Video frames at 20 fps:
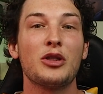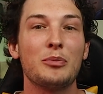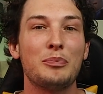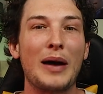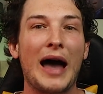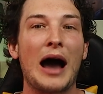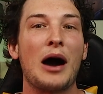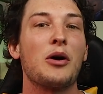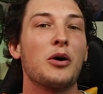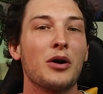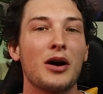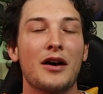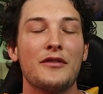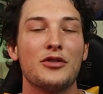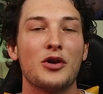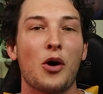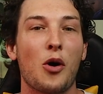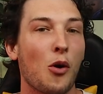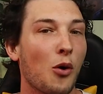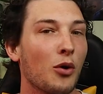the power
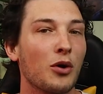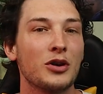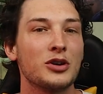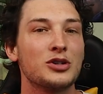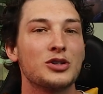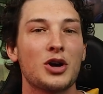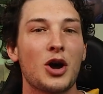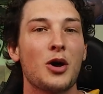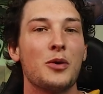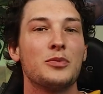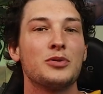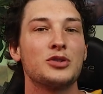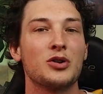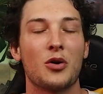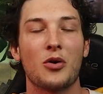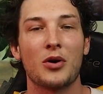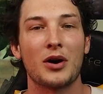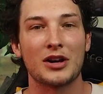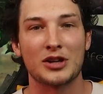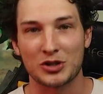of the horoscopes
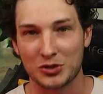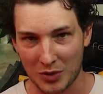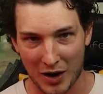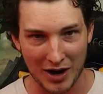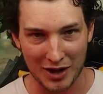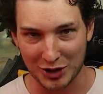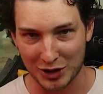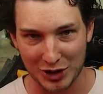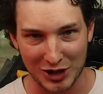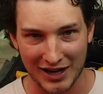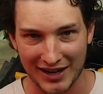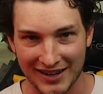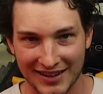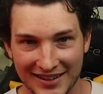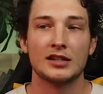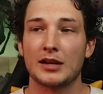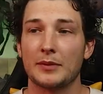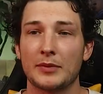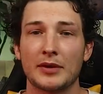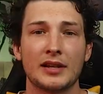or astrology.
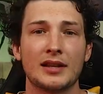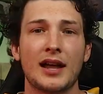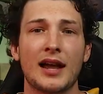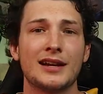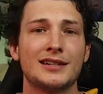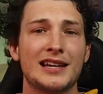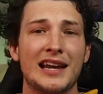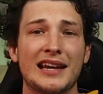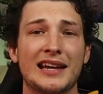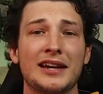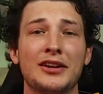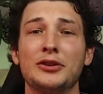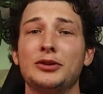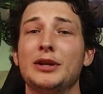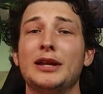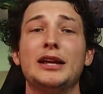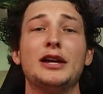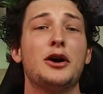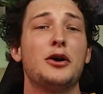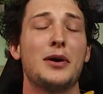Something like taking
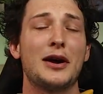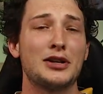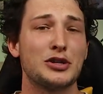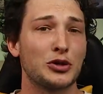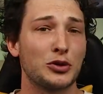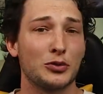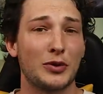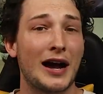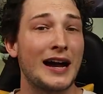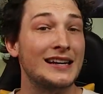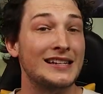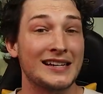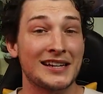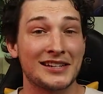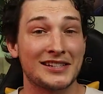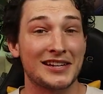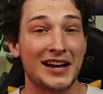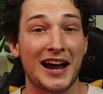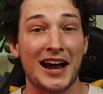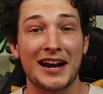Leo as your
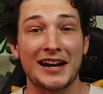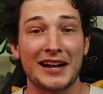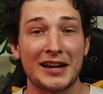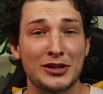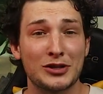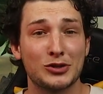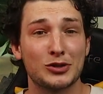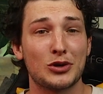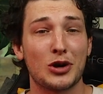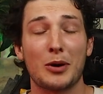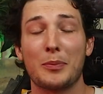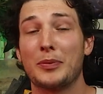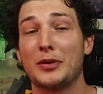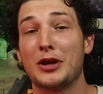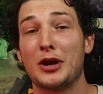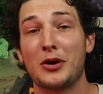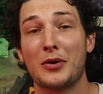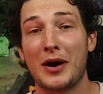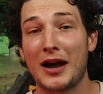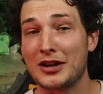rising sign and
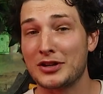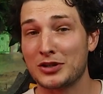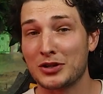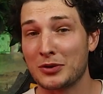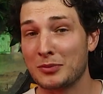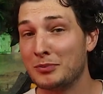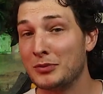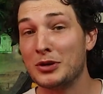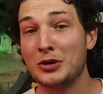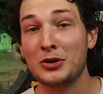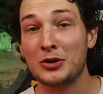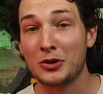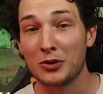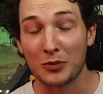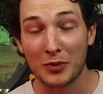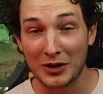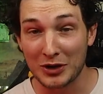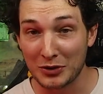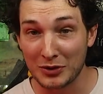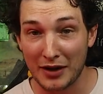Scorpio as your
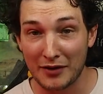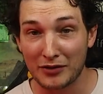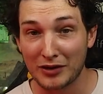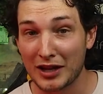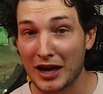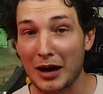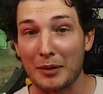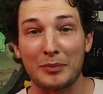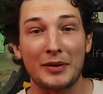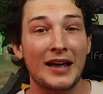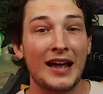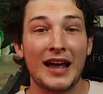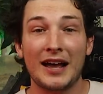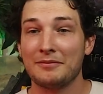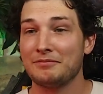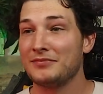moon when you level up.